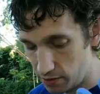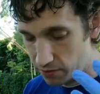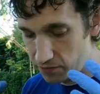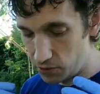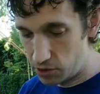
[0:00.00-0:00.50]

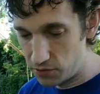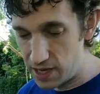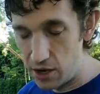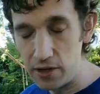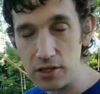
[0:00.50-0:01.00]
the food goes
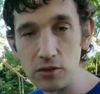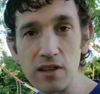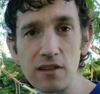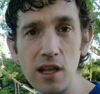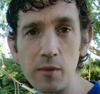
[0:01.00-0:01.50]
down into
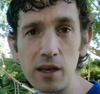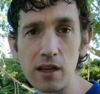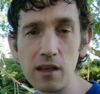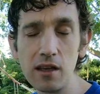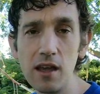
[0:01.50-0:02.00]
its stomach
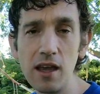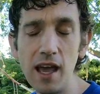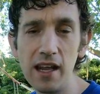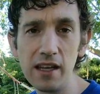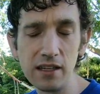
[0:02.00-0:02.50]

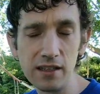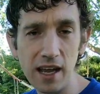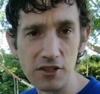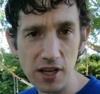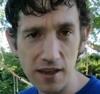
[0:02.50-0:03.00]
and it
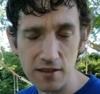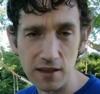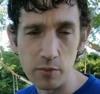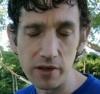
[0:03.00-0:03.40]
digests it,